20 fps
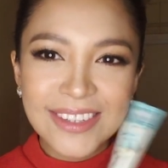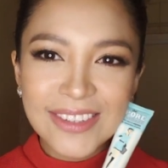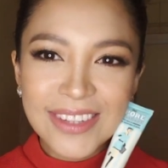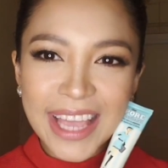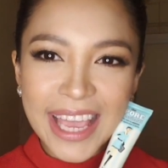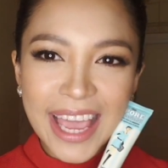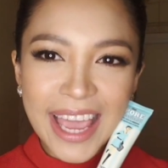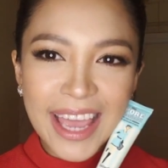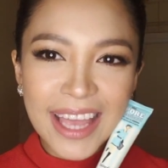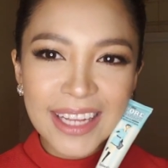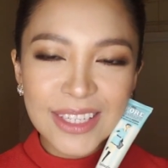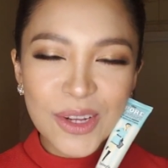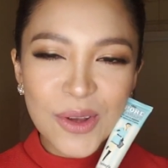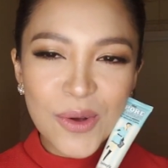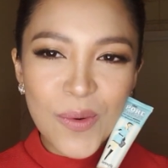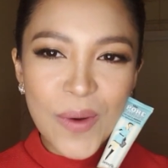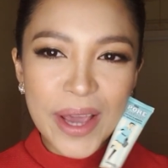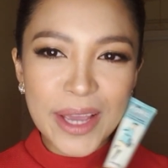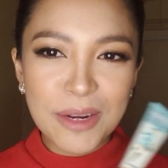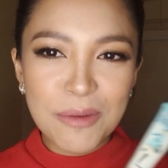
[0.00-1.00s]
can't
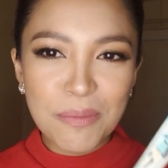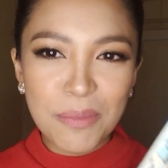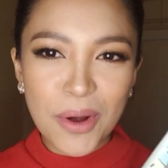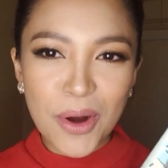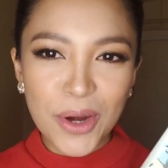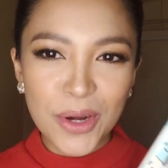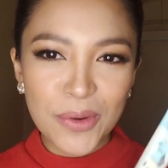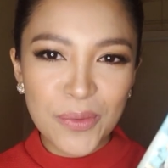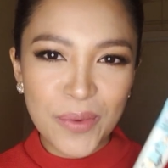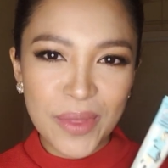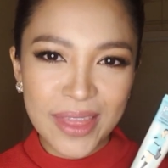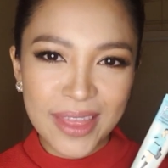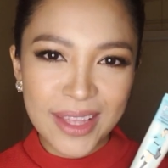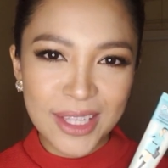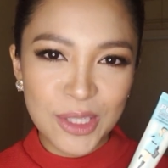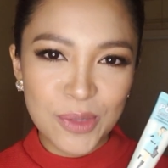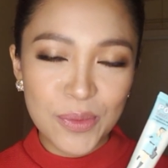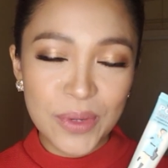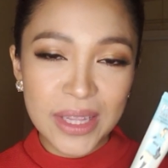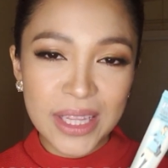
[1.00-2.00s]
quite part with
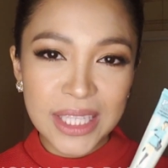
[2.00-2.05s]
this one.